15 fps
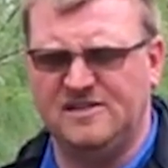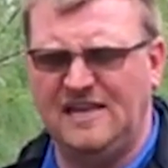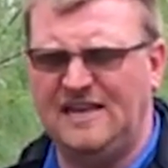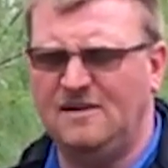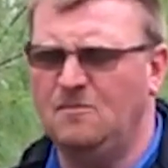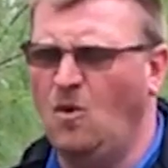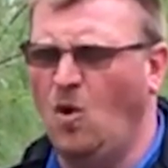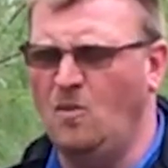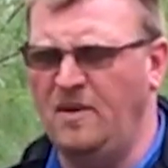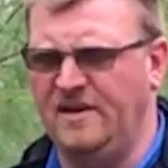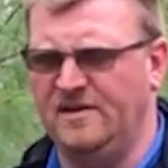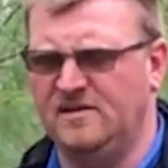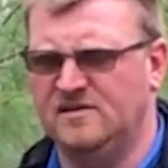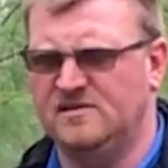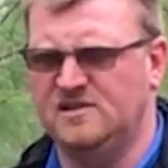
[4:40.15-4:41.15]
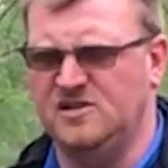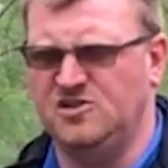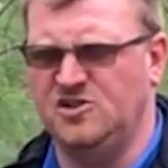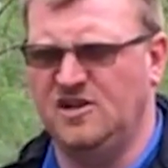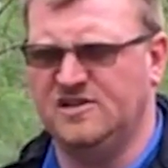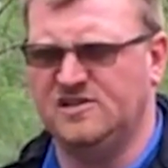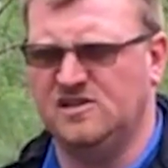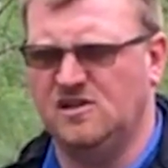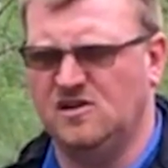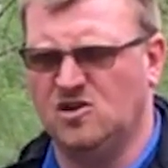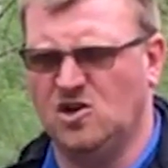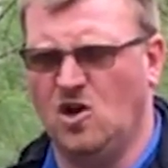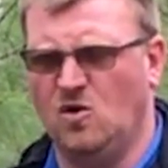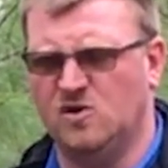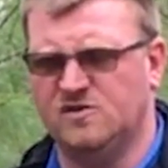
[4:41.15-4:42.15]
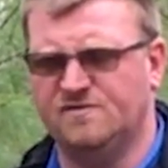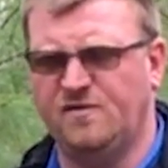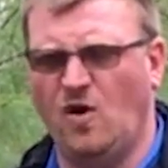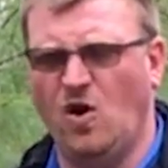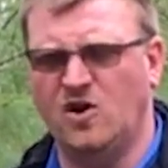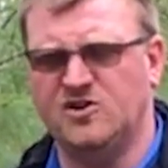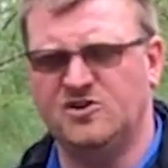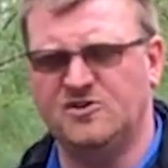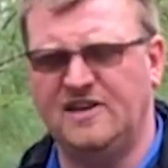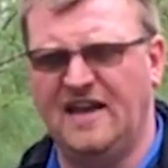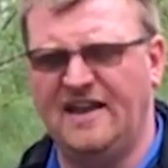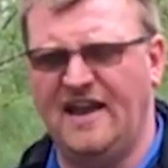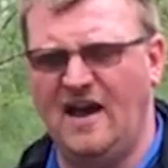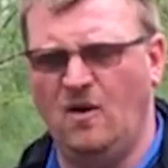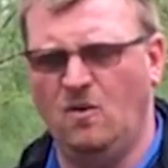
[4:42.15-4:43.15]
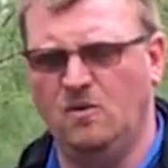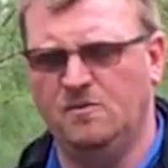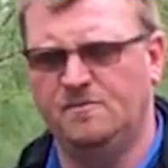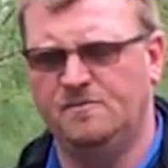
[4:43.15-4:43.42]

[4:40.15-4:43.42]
Take a moment to just go as far as you can out.